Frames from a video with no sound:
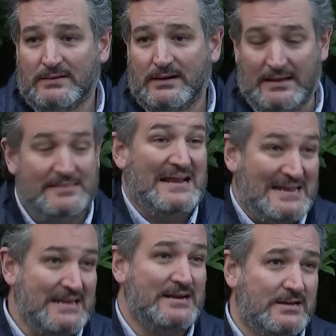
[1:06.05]
uh, that
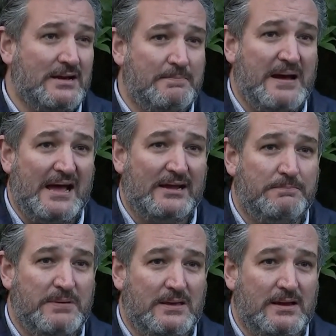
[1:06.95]
I needed to come back
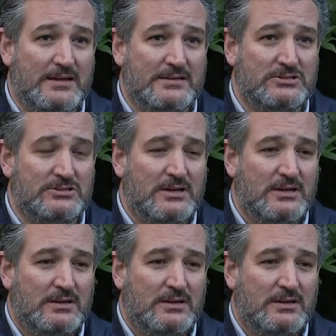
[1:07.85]
because